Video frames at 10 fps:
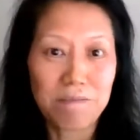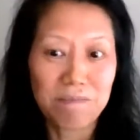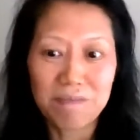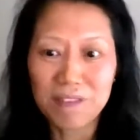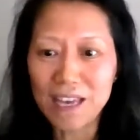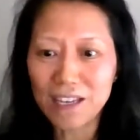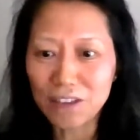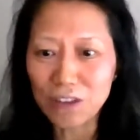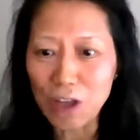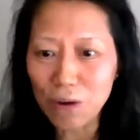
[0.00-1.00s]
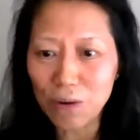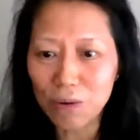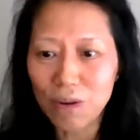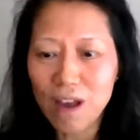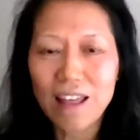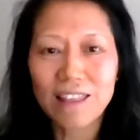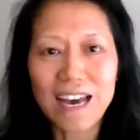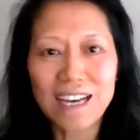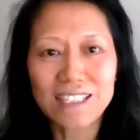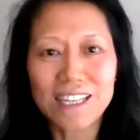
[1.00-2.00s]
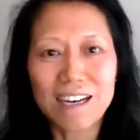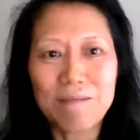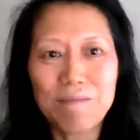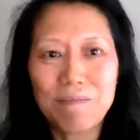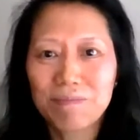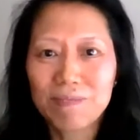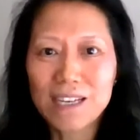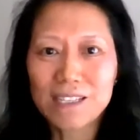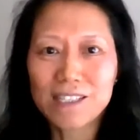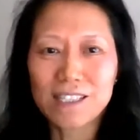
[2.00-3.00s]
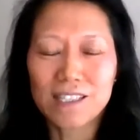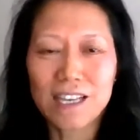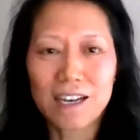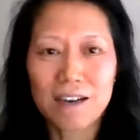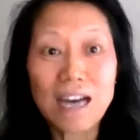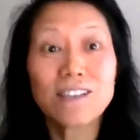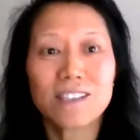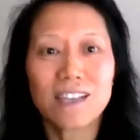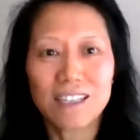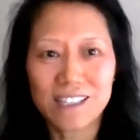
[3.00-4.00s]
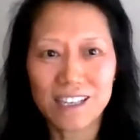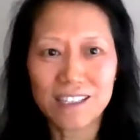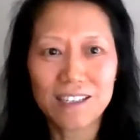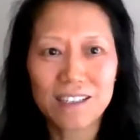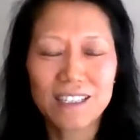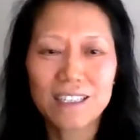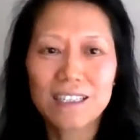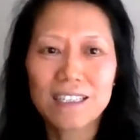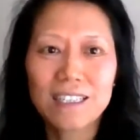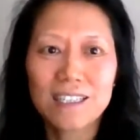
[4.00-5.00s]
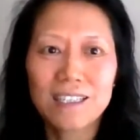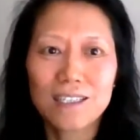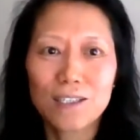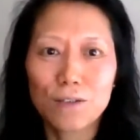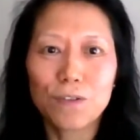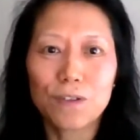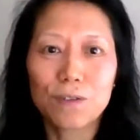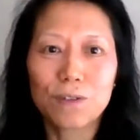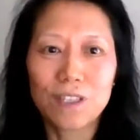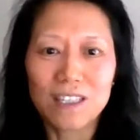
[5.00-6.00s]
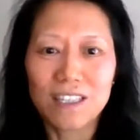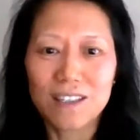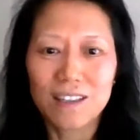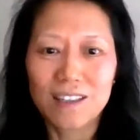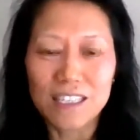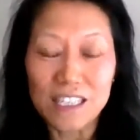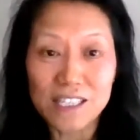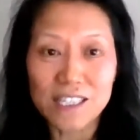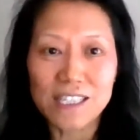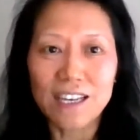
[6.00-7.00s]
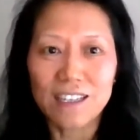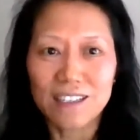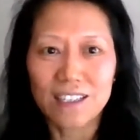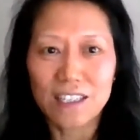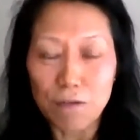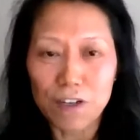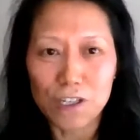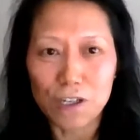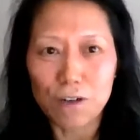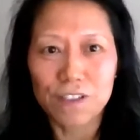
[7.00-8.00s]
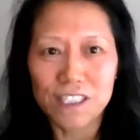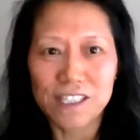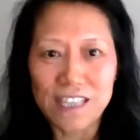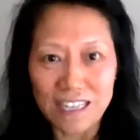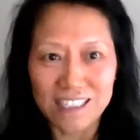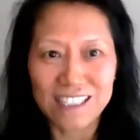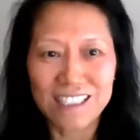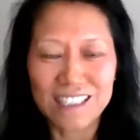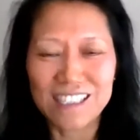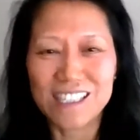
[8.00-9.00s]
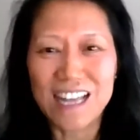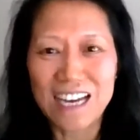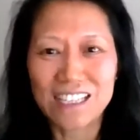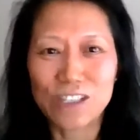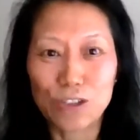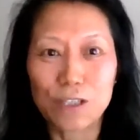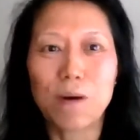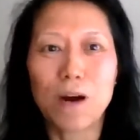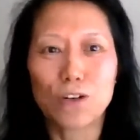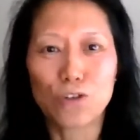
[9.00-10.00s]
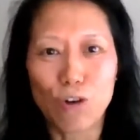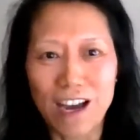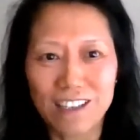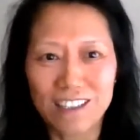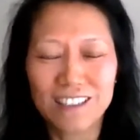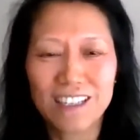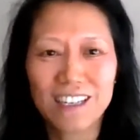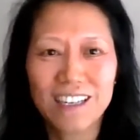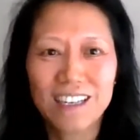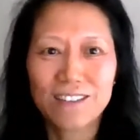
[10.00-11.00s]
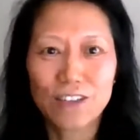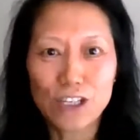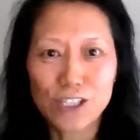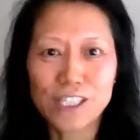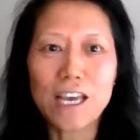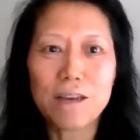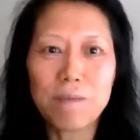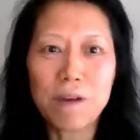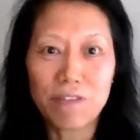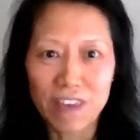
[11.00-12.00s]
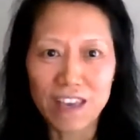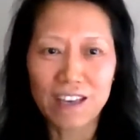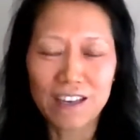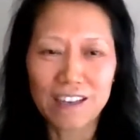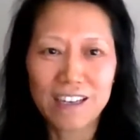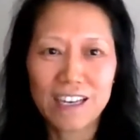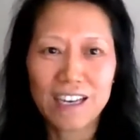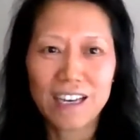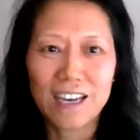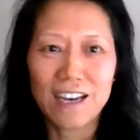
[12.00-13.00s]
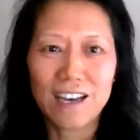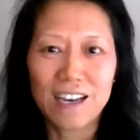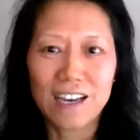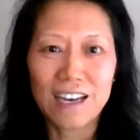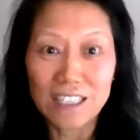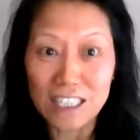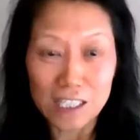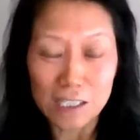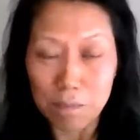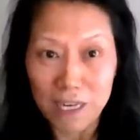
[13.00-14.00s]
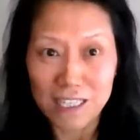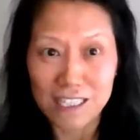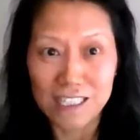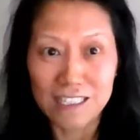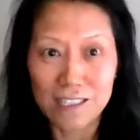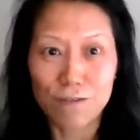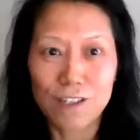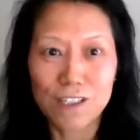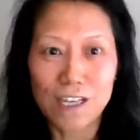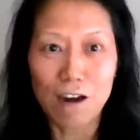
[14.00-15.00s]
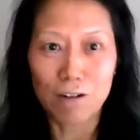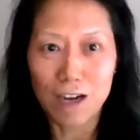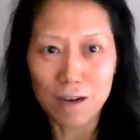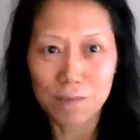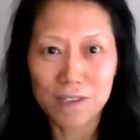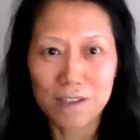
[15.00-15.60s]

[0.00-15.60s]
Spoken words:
They know that, as Einstein said, if you the definition of insanity is that you keep on trying the same thing, expecting different outcomes,